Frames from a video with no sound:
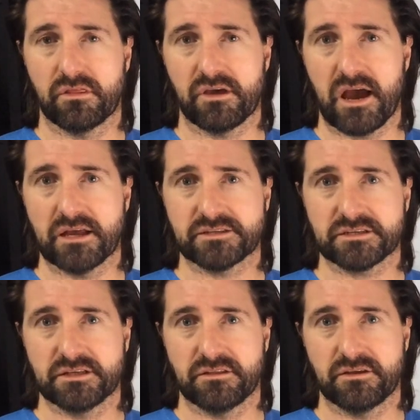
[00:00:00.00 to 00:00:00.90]
that
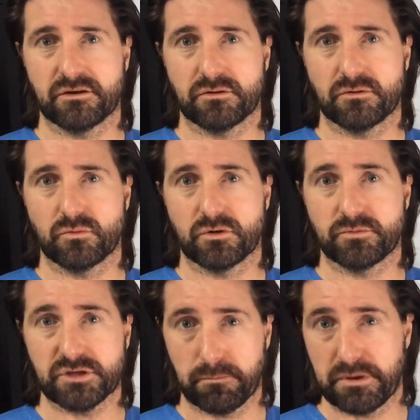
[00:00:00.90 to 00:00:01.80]
there were
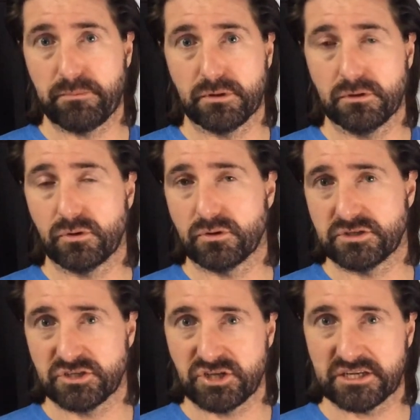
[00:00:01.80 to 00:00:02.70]
some people who had
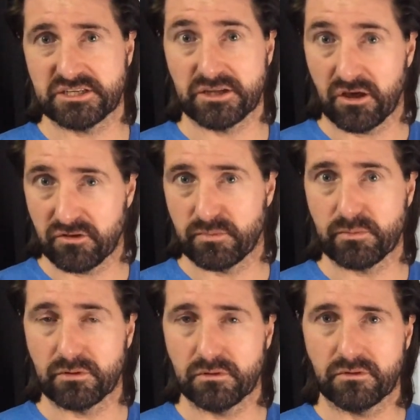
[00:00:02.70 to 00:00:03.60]
suggested other
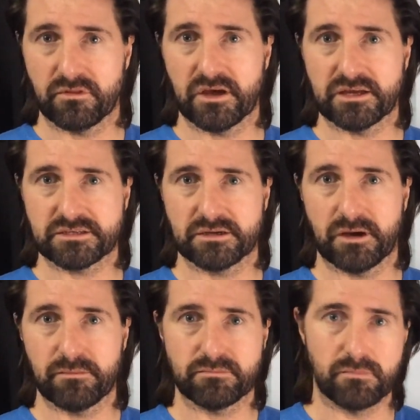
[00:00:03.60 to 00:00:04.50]
people that
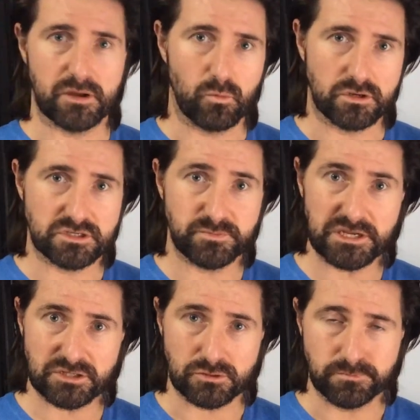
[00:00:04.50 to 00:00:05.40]
I might want to
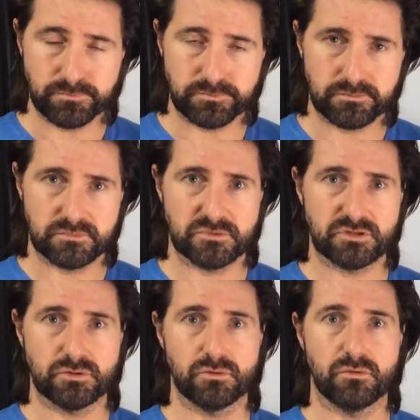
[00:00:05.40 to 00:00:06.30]
speak to.
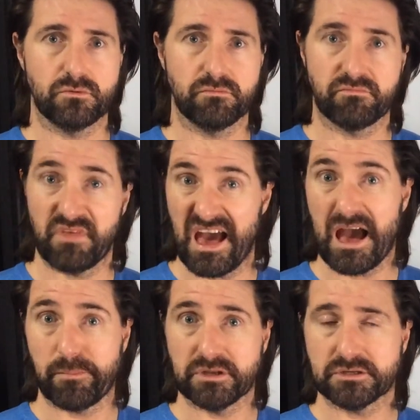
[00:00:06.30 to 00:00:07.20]
So that
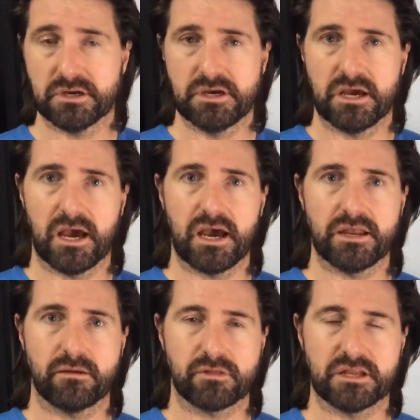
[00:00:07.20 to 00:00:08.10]
happened,
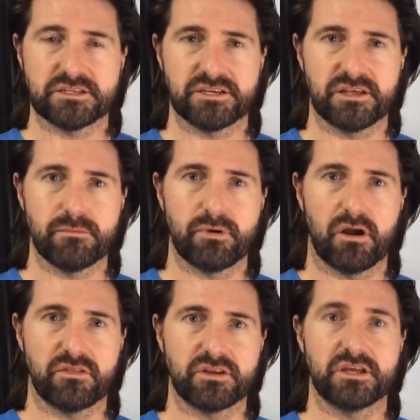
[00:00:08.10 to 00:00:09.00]
and I'm glad to say that in
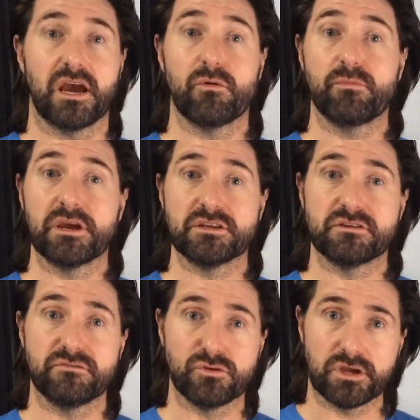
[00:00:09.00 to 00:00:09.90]
part 3 I will be
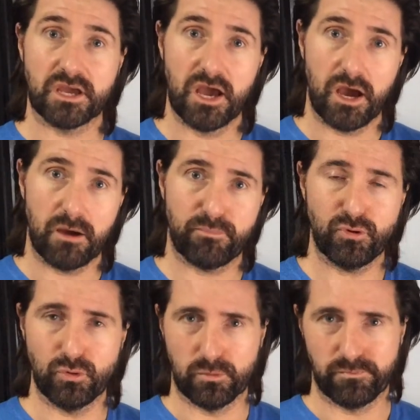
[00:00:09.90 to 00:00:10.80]
interviewing a
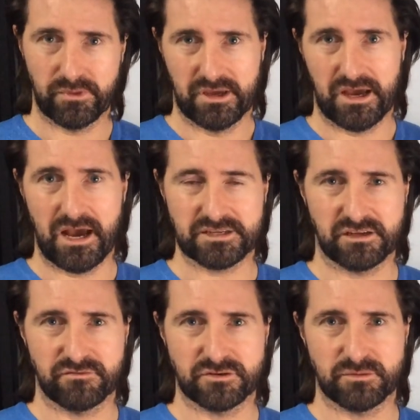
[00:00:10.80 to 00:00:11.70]
pro,
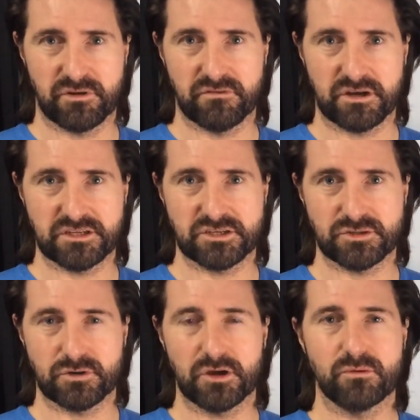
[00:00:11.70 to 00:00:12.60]
asking for some advice,
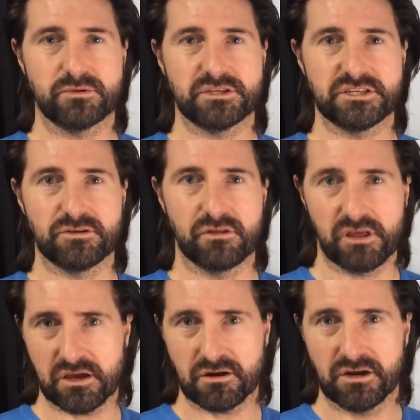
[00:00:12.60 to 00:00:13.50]
so I hope to see you
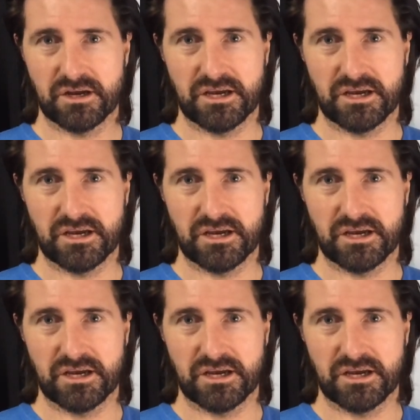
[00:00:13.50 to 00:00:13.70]
there.